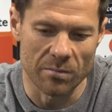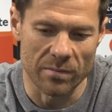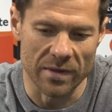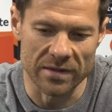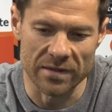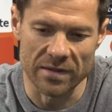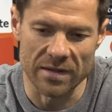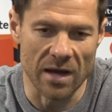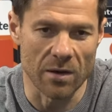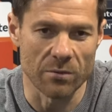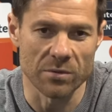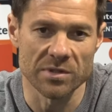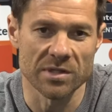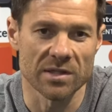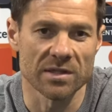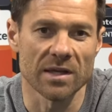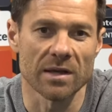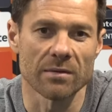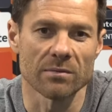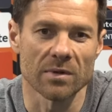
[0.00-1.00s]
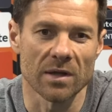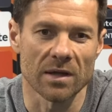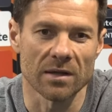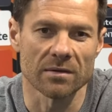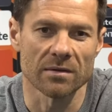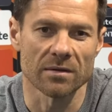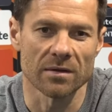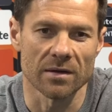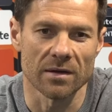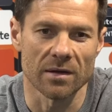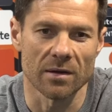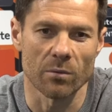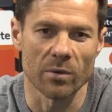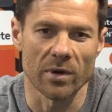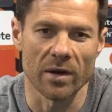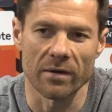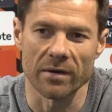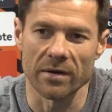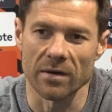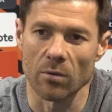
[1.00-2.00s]
But now is the time that uh,
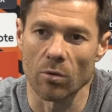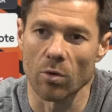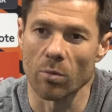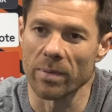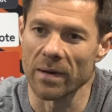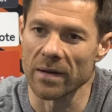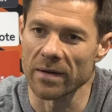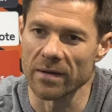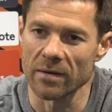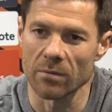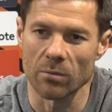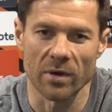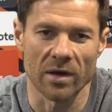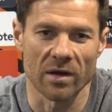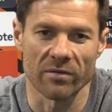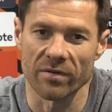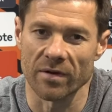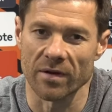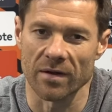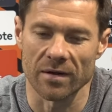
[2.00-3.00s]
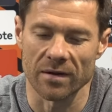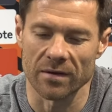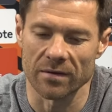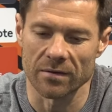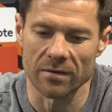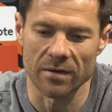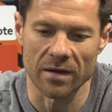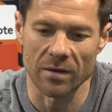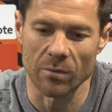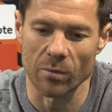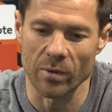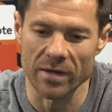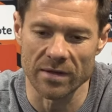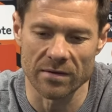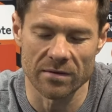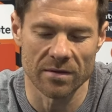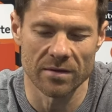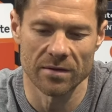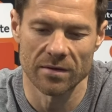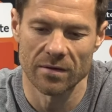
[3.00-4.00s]
we are in Europa League. We have a, a
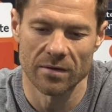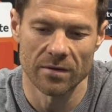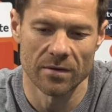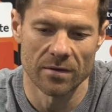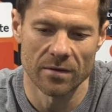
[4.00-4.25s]
great